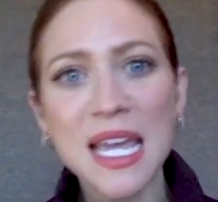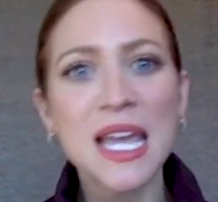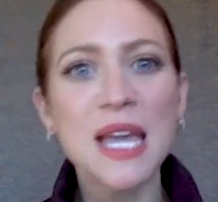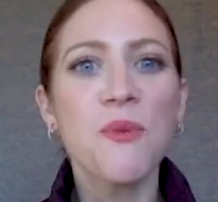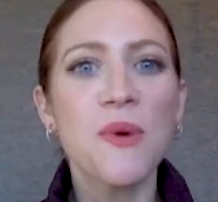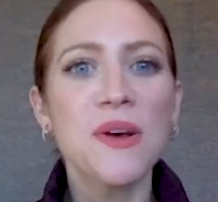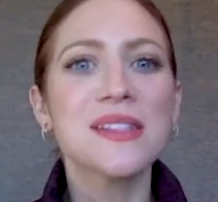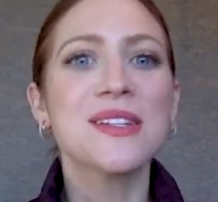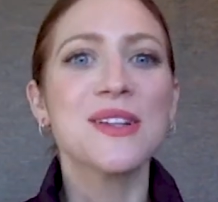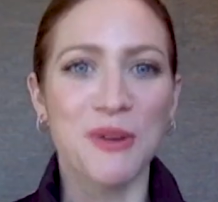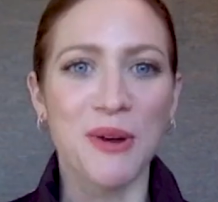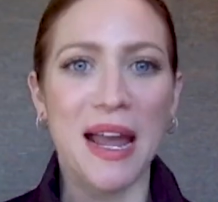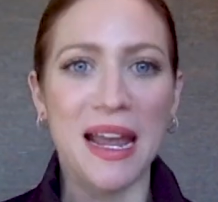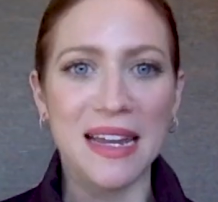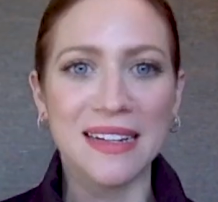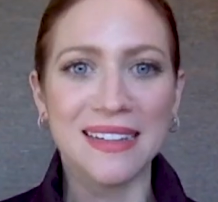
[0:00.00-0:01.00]
it wasn't
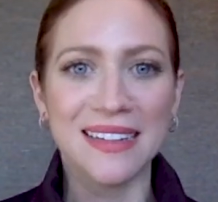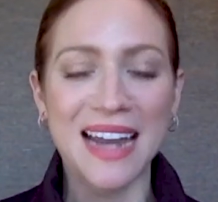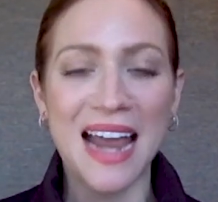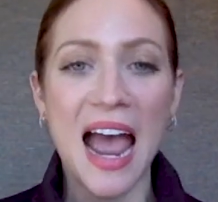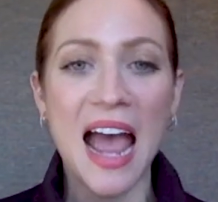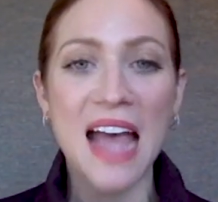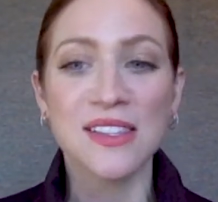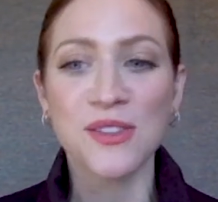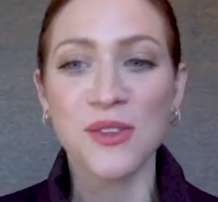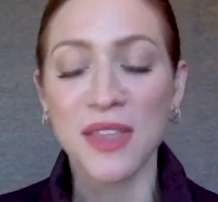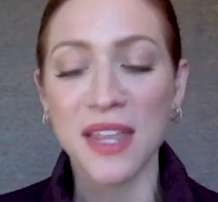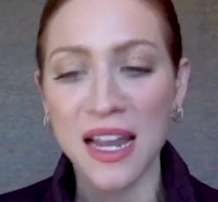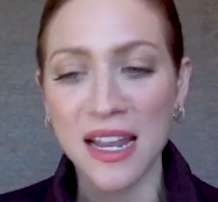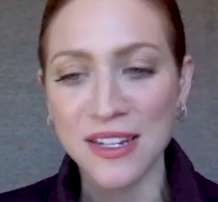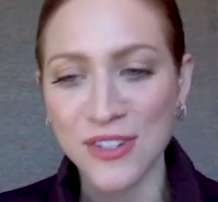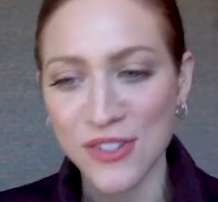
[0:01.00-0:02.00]
great. And so then I